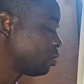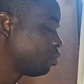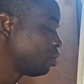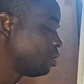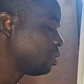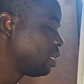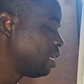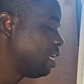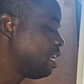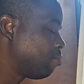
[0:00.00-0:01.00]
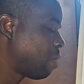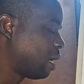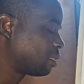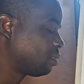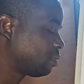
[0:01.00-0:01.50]
acceleration is A
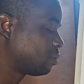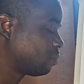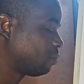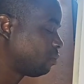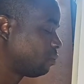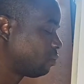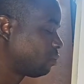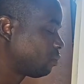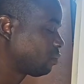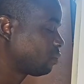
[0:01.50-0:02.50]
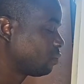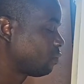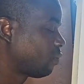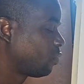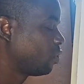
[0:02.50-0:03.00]
max.
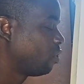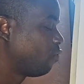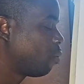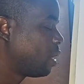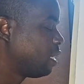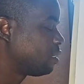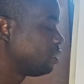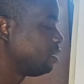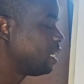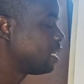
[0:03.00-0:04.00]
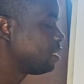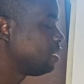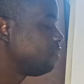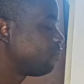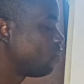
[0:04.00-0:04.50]
The formula is negative